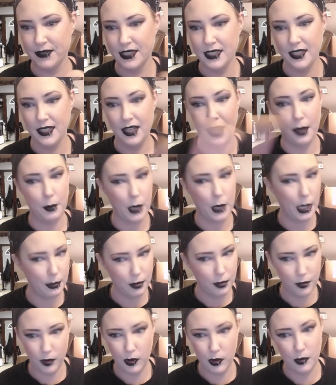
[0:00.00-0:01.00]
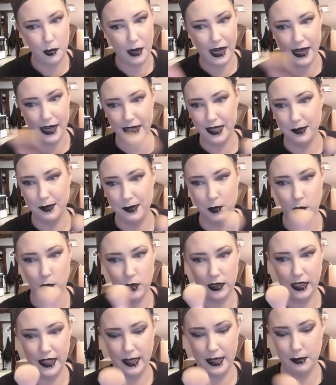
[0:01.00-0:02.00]
I probably won't buy any more
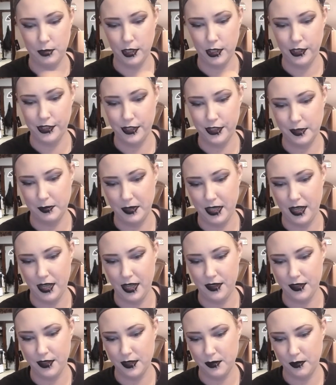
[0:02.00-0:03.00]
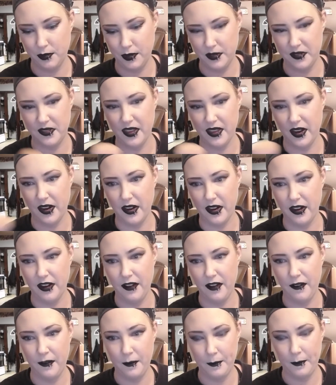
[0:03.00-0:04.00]
Lottie brushes. But yeah, this was their
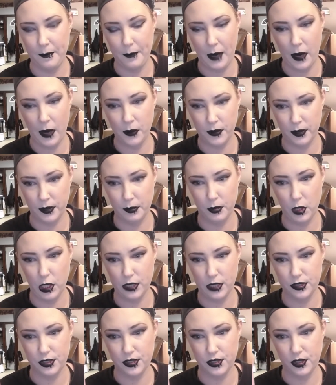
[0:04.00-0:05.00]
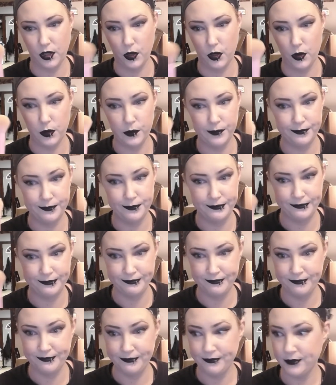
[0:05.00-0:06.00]
powder brush, so
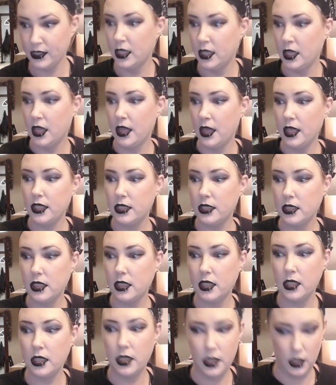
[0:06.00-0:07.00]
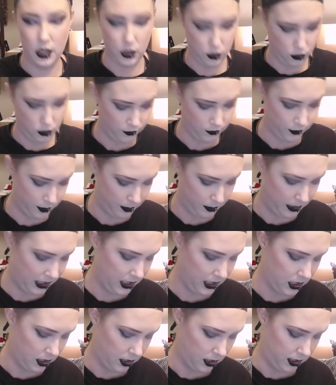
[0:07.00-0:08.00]
that's a no for
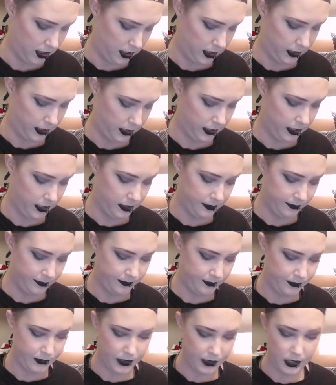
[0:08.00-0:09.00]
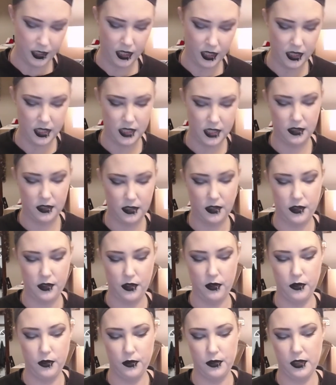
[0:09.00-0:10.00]
me, dog. Then these are
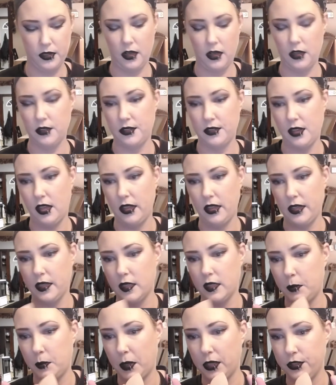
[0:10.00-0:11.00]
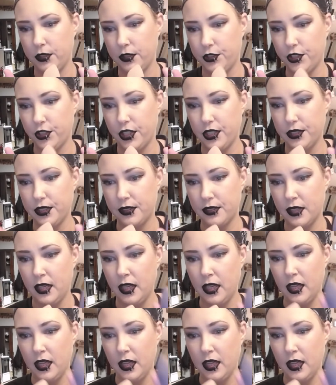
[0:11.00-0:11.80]
those Arcelli sponges.